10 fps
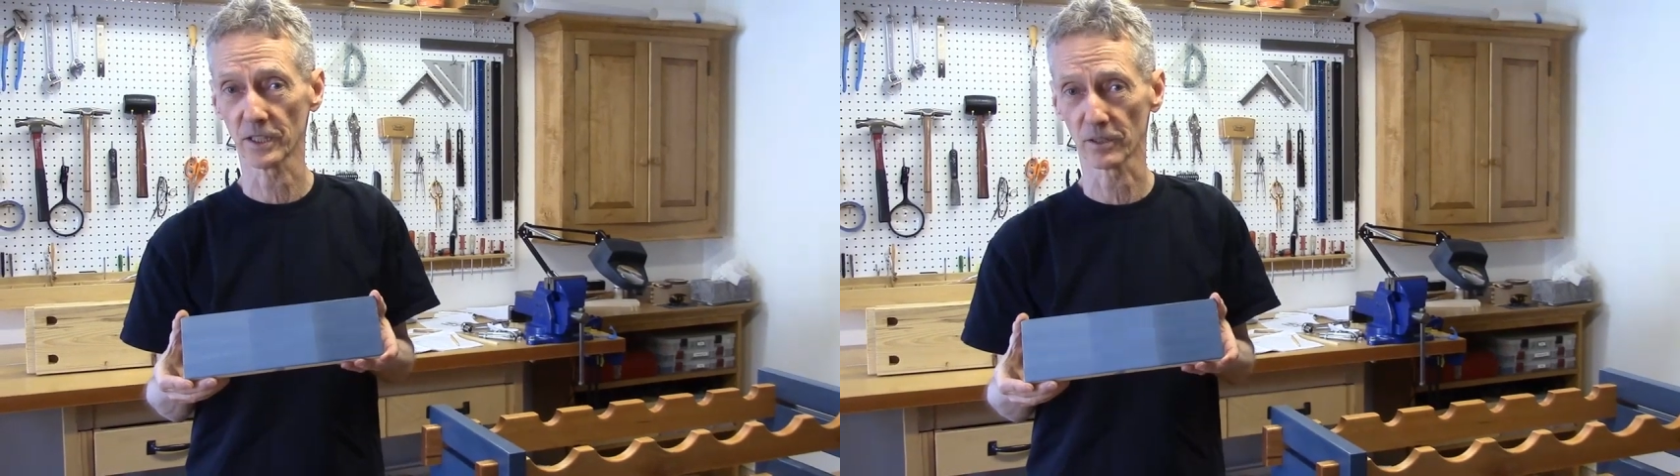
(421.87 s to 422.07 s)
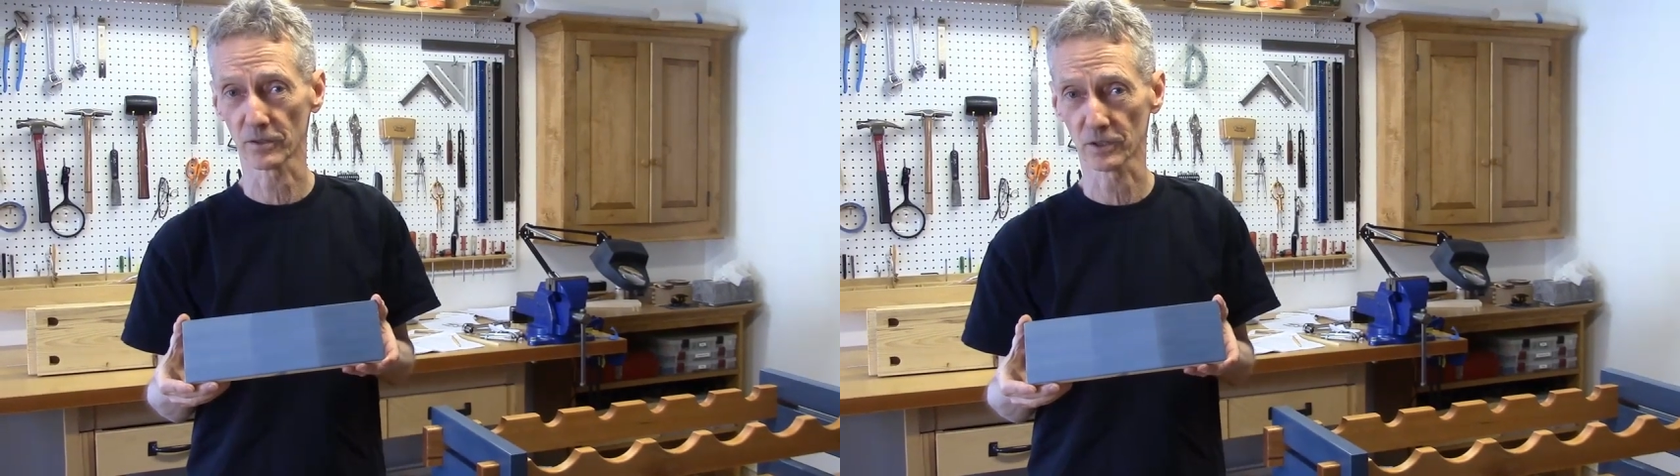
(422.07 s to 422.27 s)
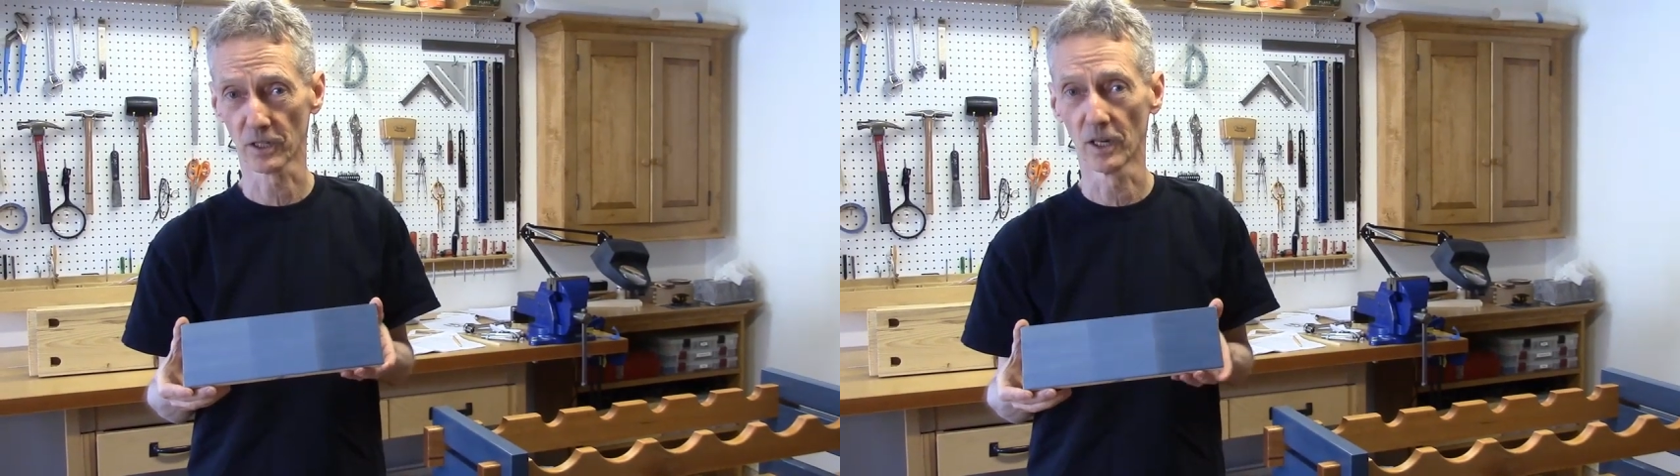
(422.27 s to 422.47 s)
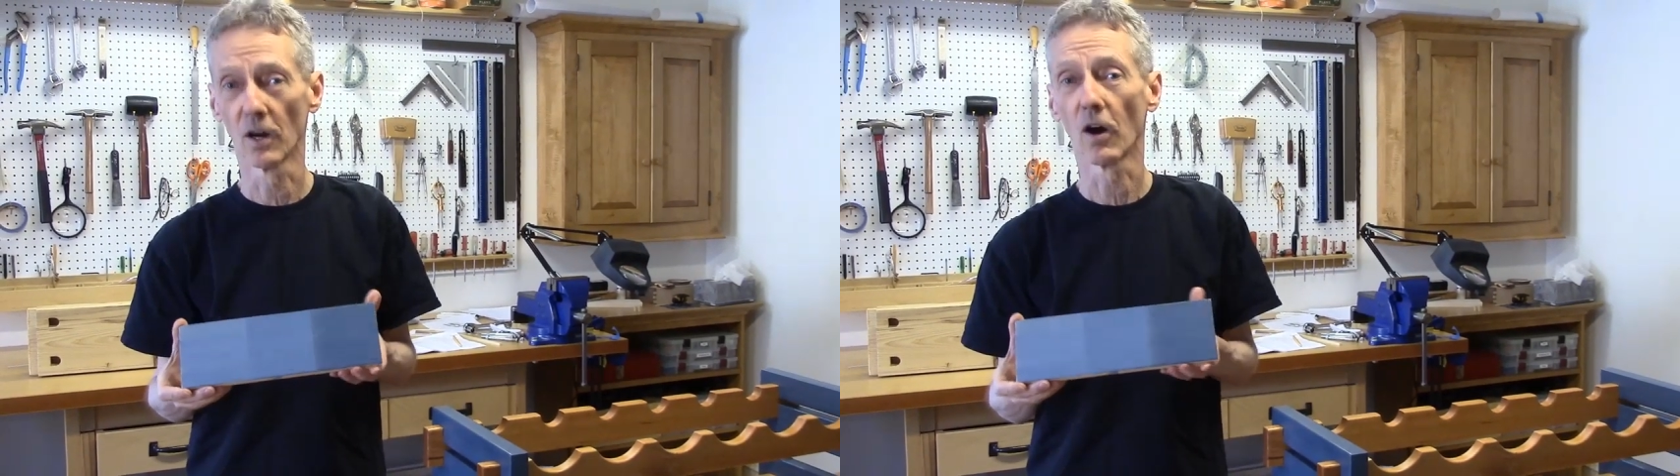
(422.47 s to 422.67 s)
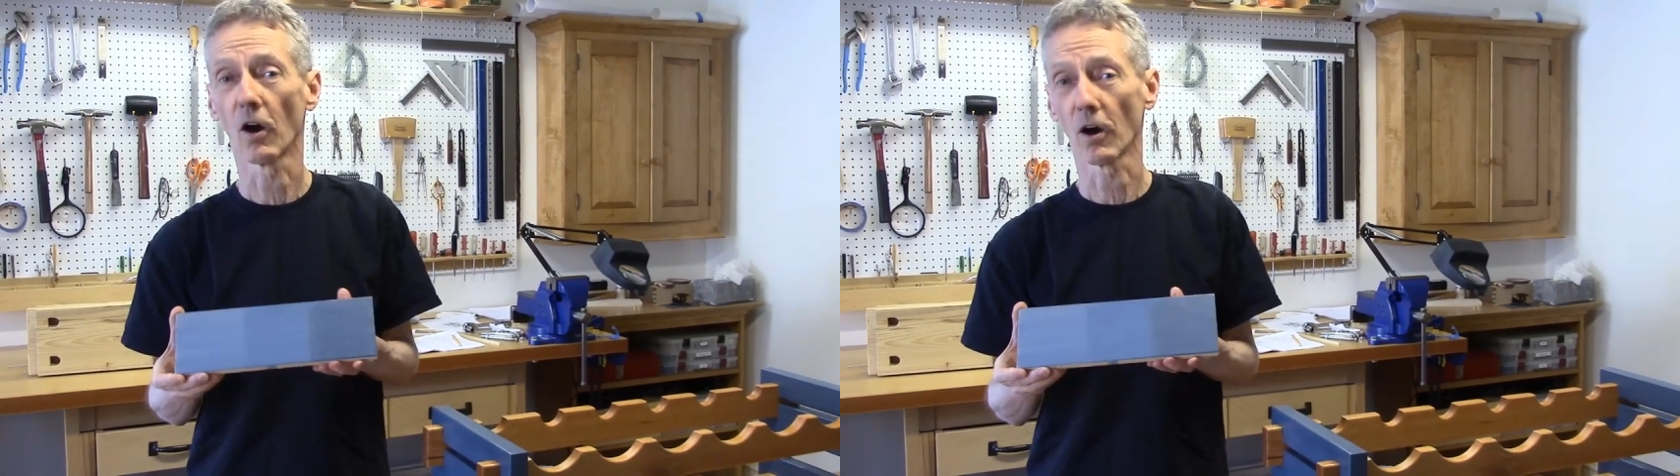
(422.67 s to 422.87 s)
years
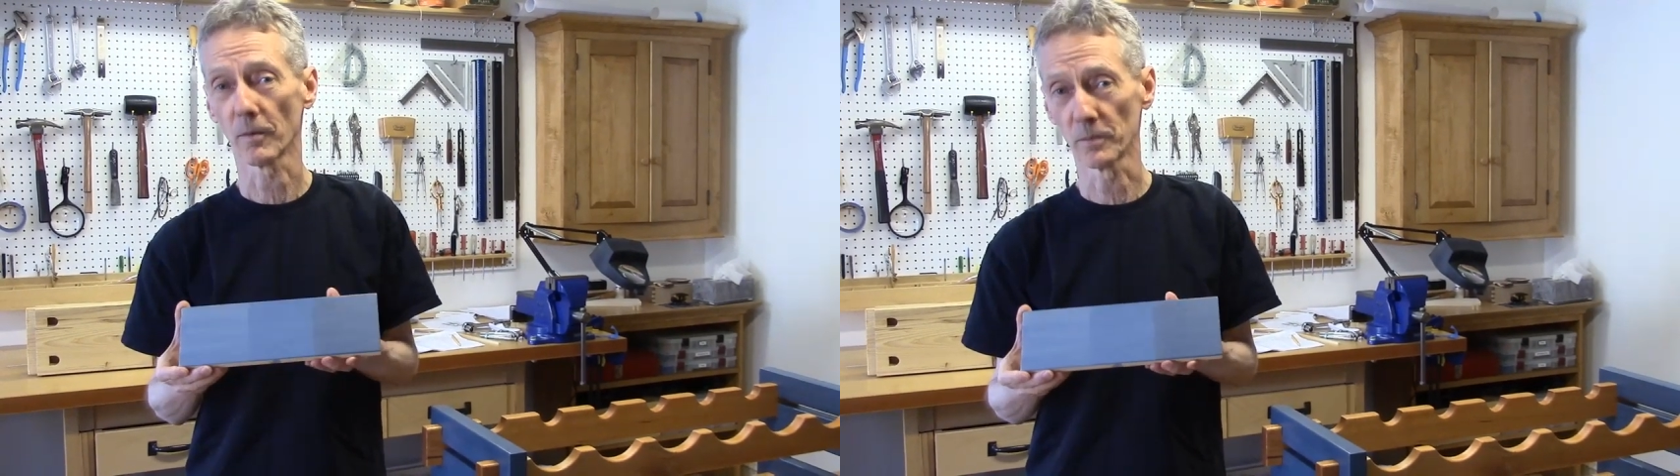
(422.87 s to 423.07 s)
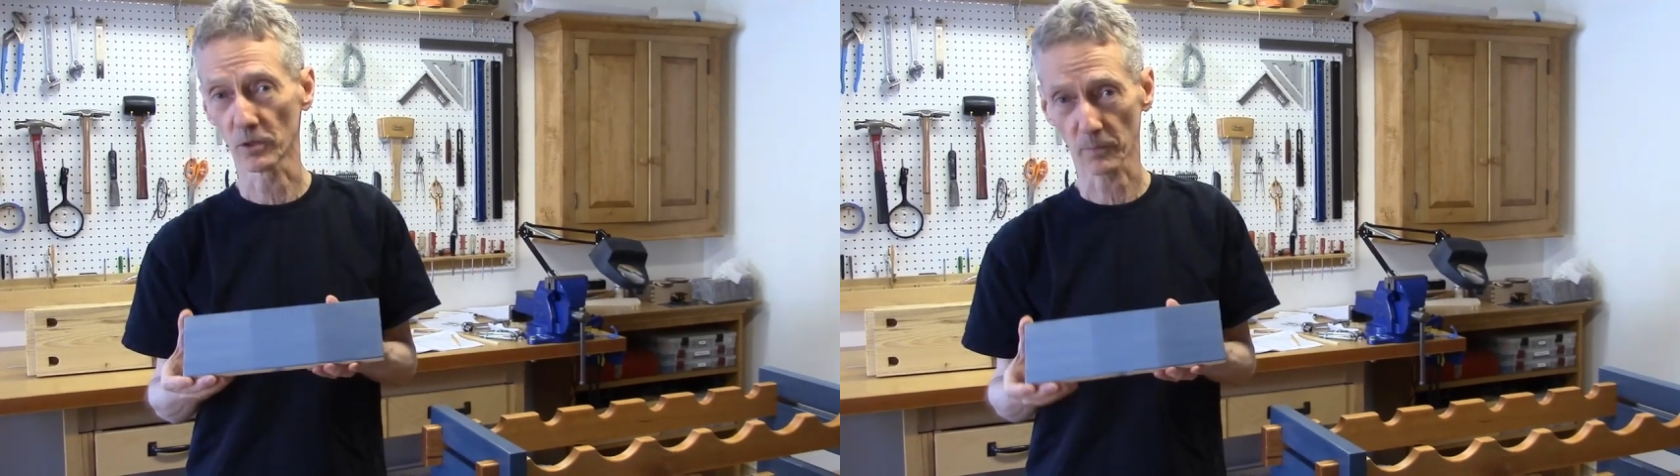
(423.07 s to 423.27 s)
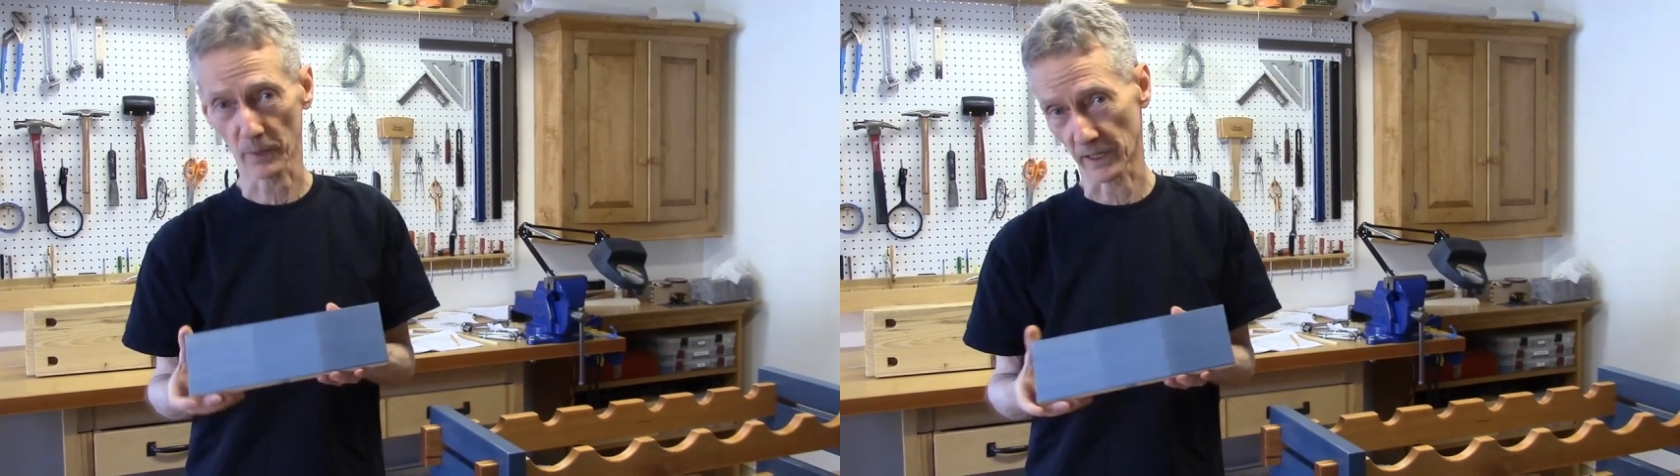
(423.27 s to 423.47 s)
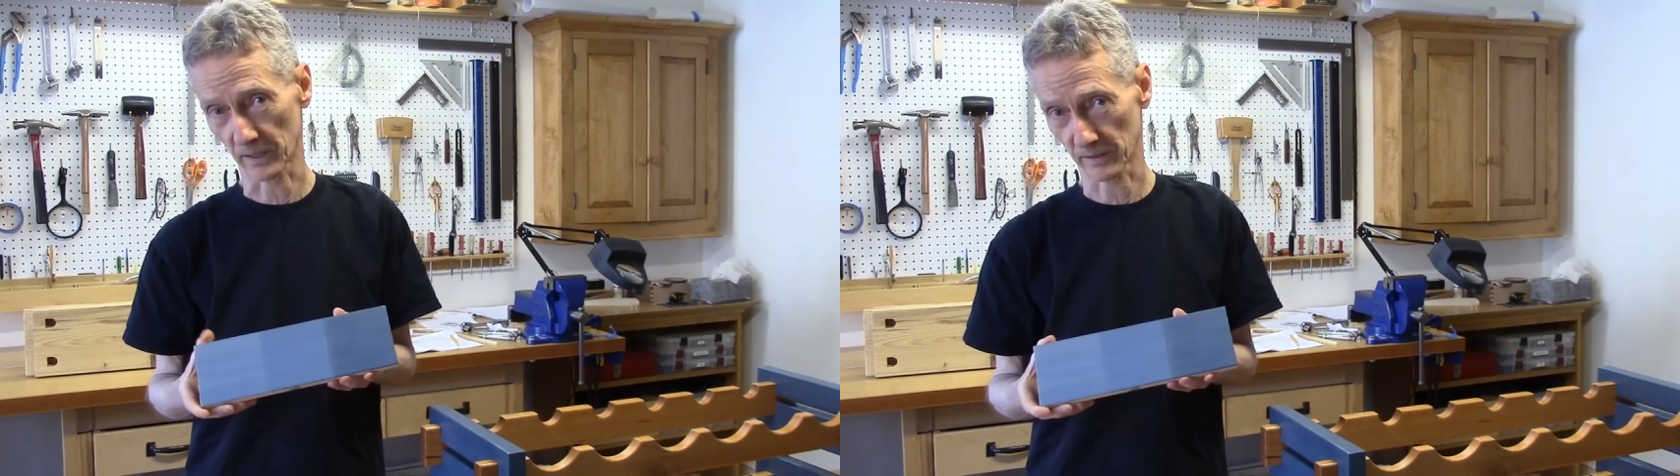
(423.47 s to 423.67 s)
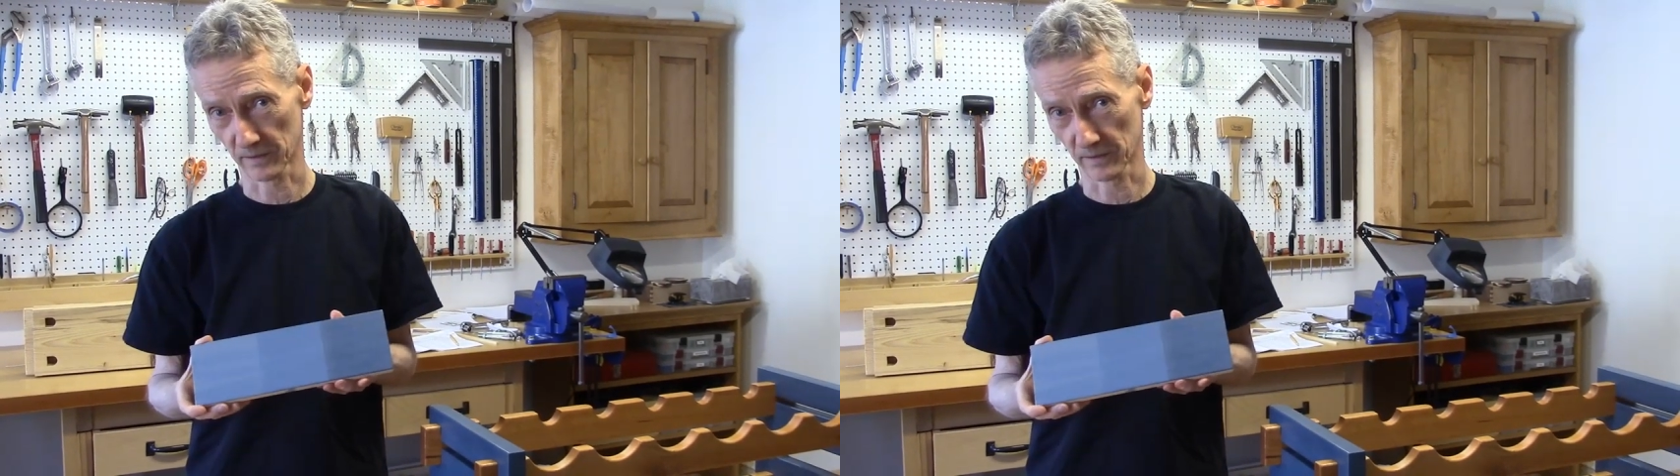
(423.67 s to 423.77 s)
are milk paint.